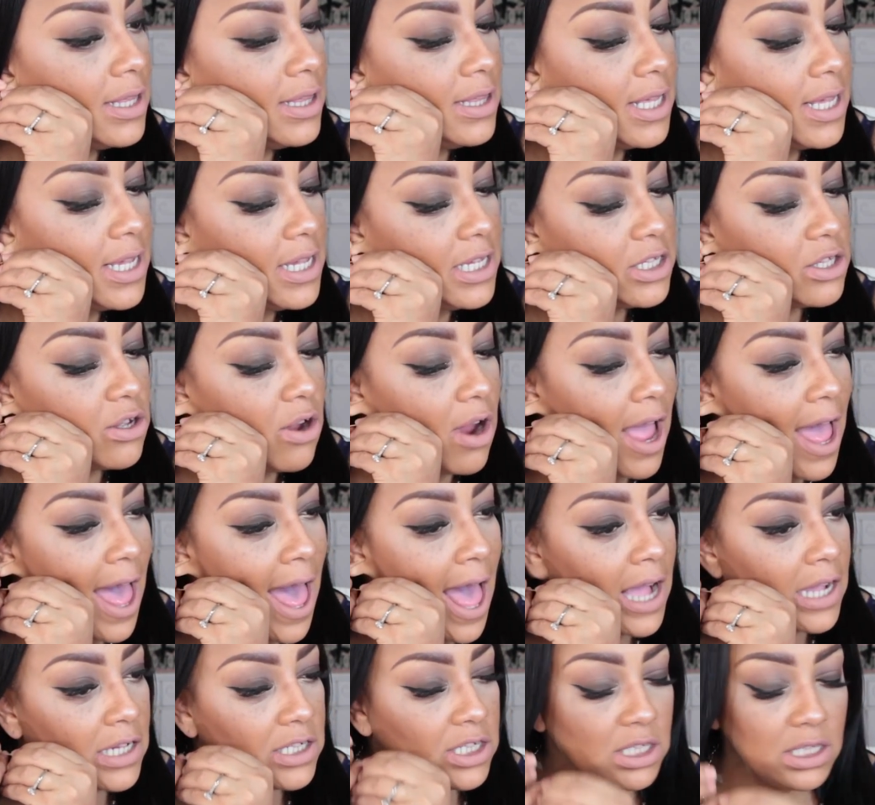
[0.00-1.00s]
These are
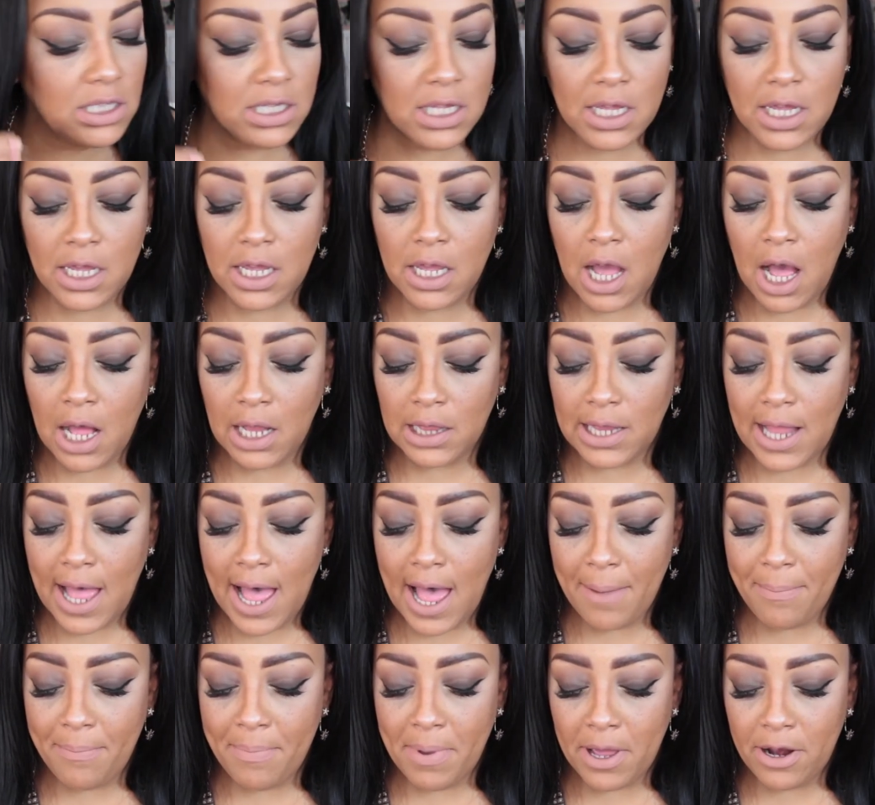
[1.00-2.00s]
actually a
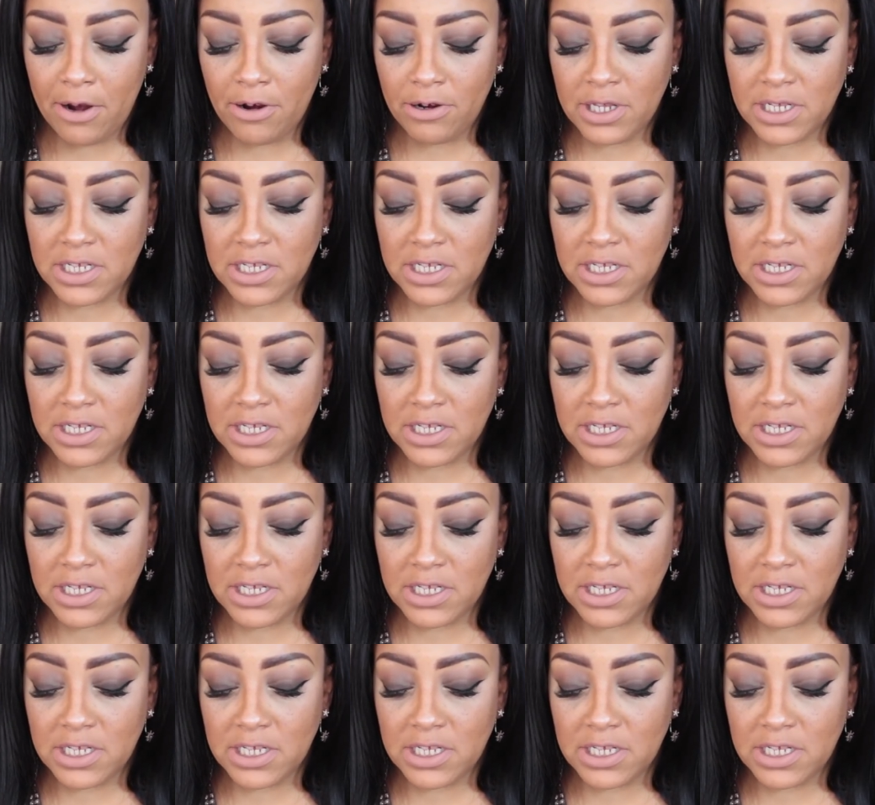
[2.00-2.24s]
lot better.